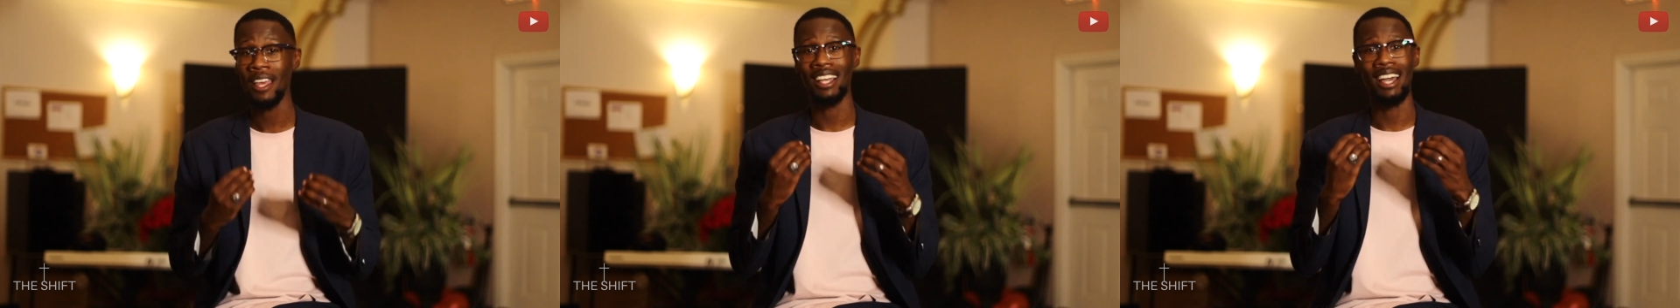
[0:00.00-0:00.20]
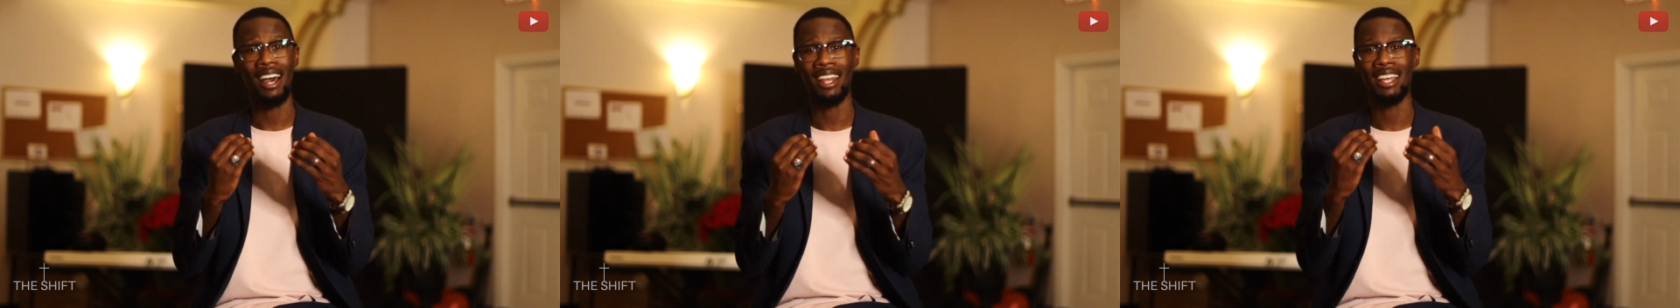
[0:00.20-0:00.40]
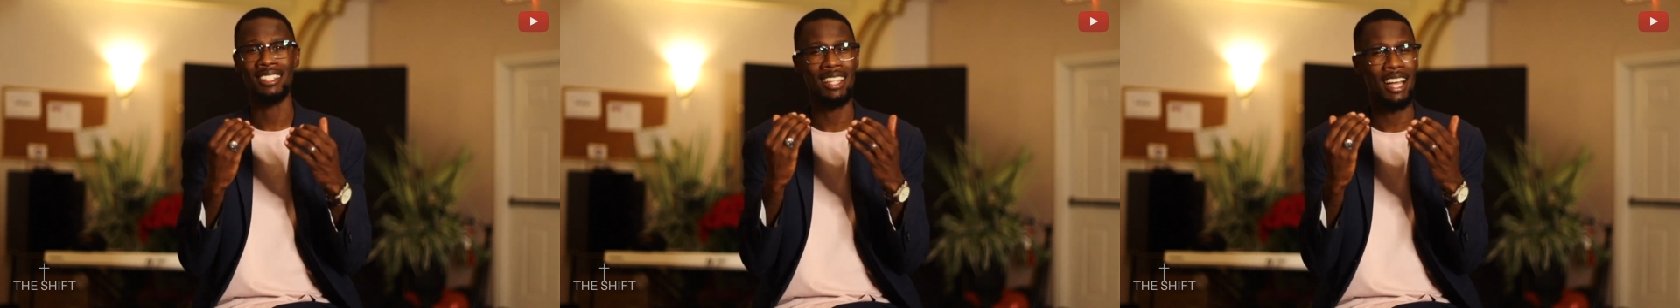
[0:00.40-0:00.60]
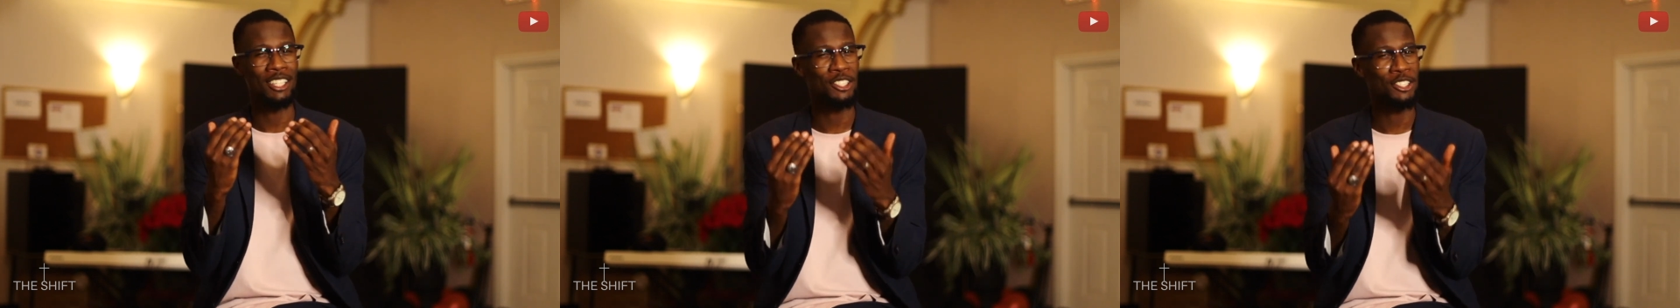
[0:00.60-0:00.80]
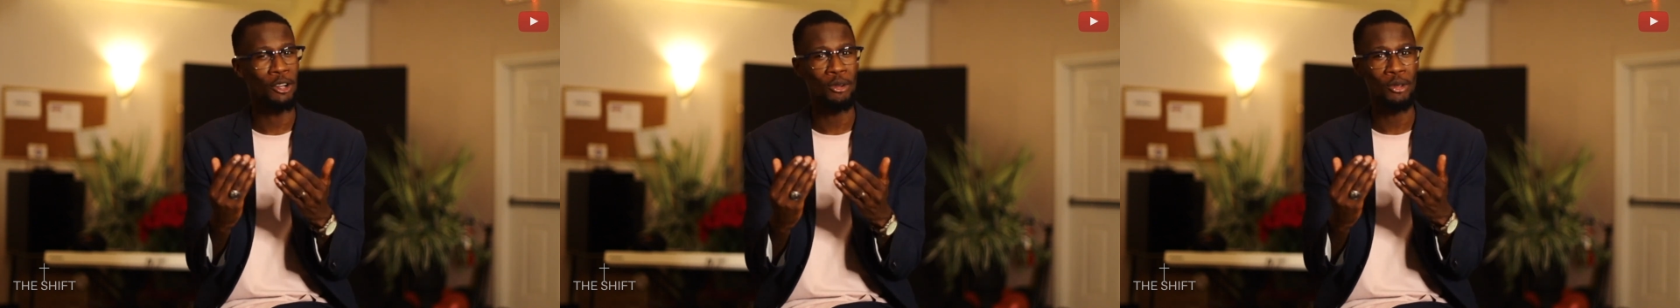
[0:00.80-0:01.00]
God has not
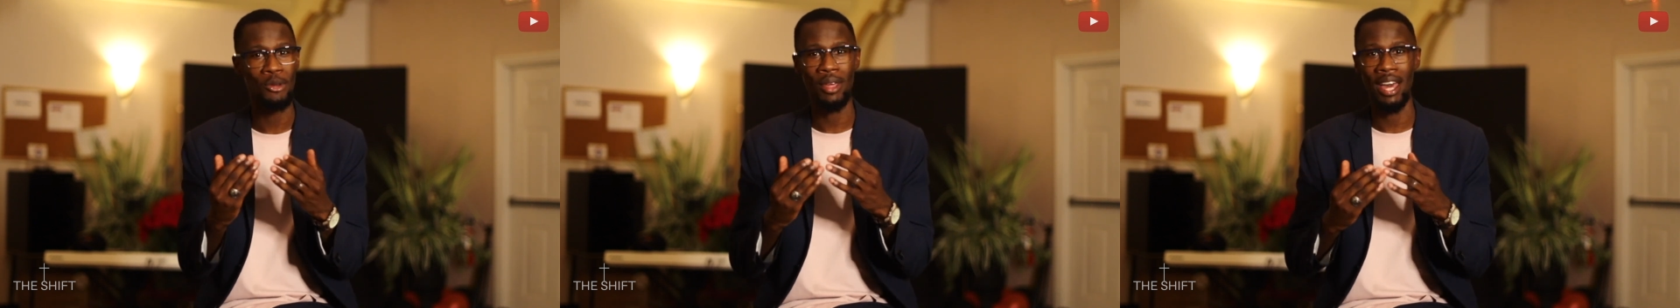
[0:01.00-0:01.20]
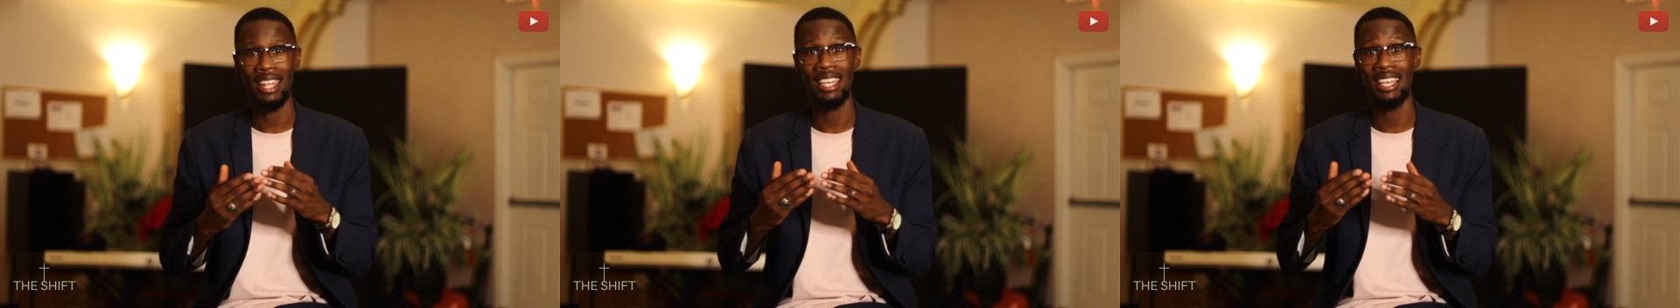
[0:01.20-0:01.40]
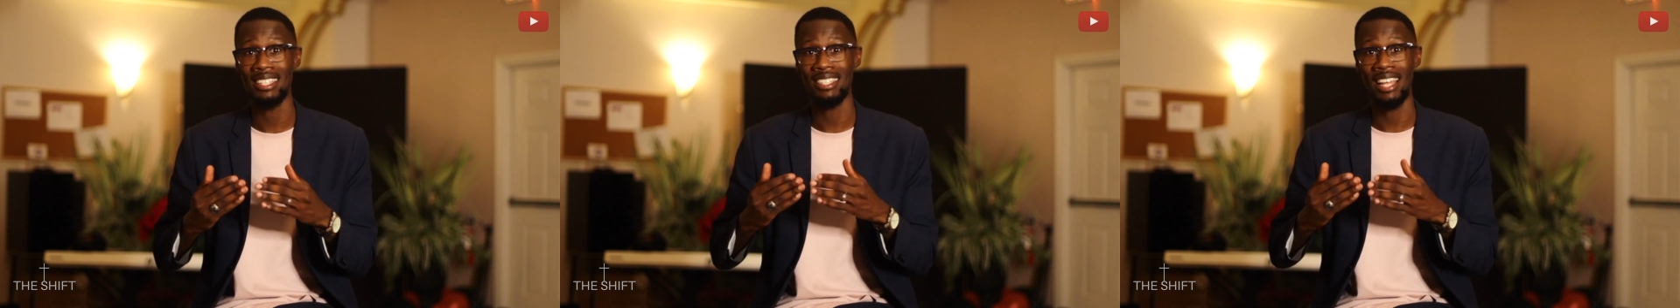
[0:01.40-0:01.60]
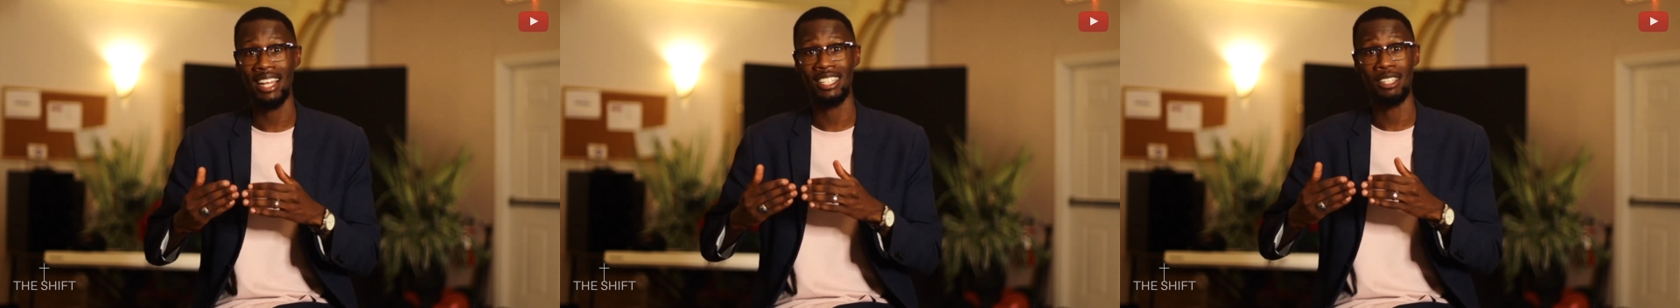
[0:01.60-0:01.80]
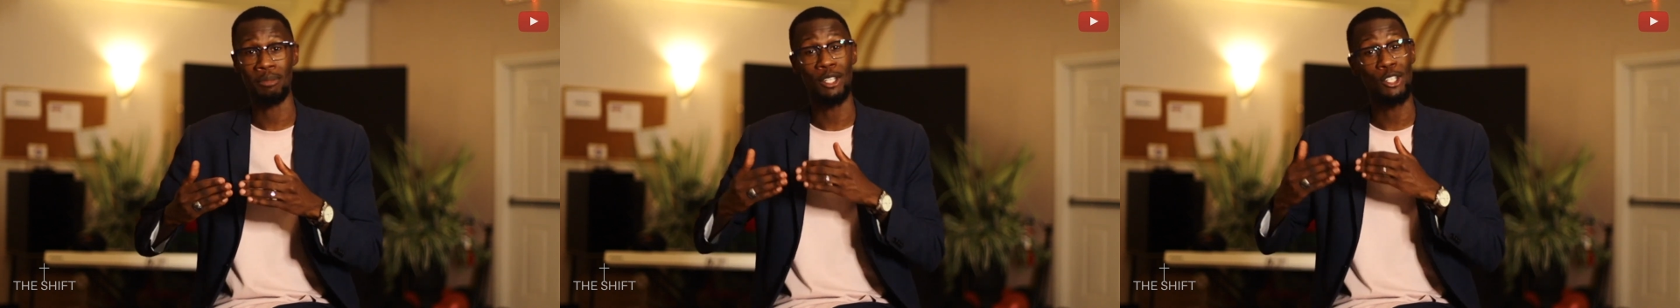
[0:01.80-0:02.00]
shown you that He is
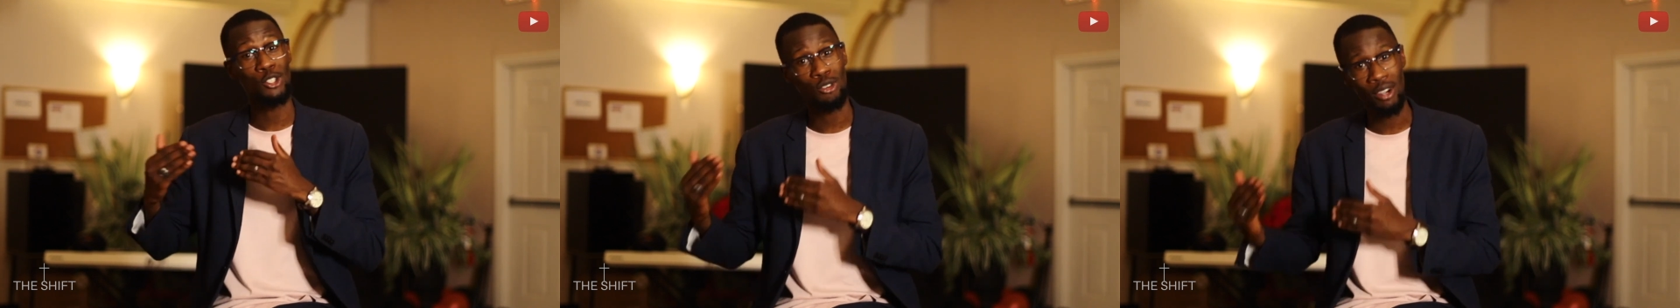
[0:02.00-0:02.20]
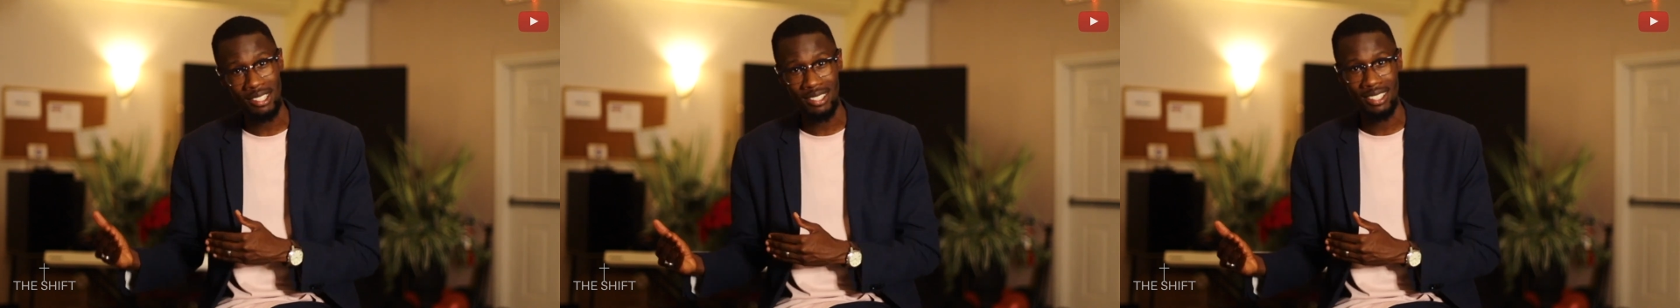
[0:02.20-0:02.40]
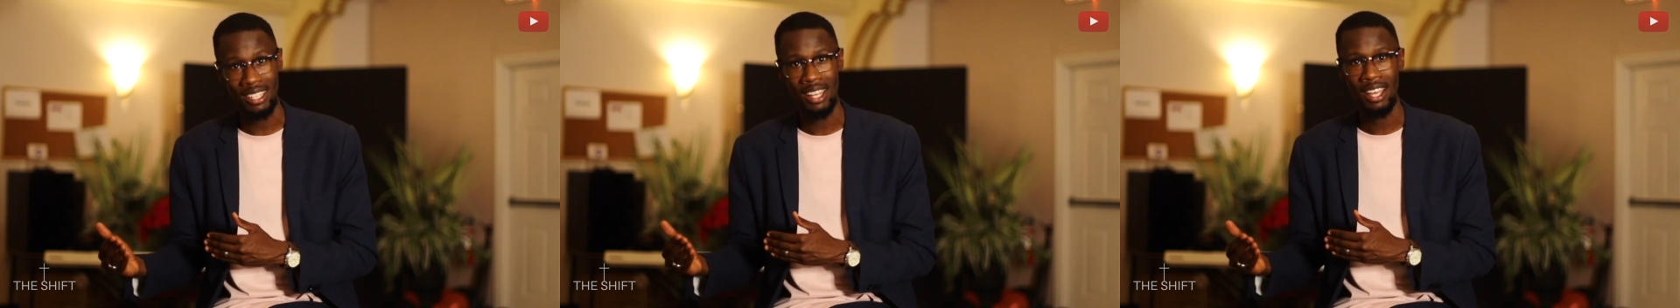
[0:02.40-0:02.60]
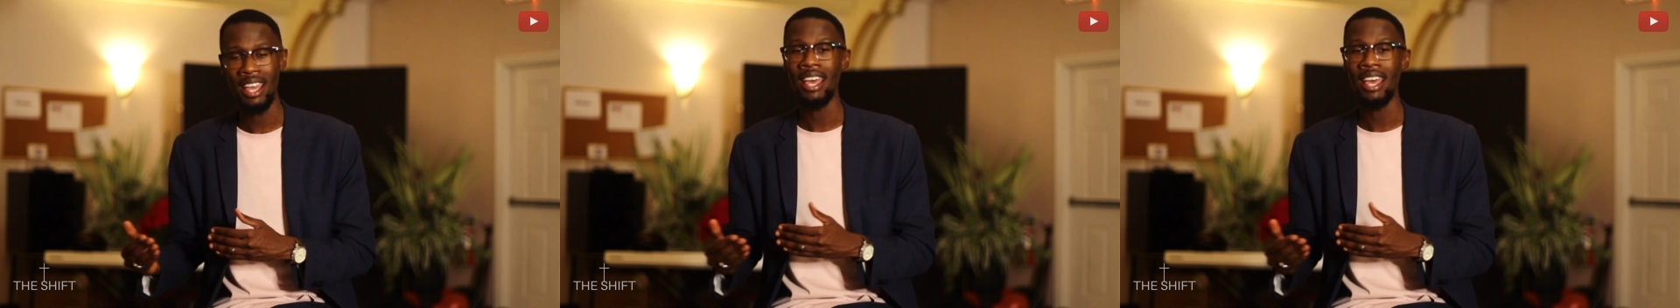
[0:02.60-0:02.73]
not to be trusted.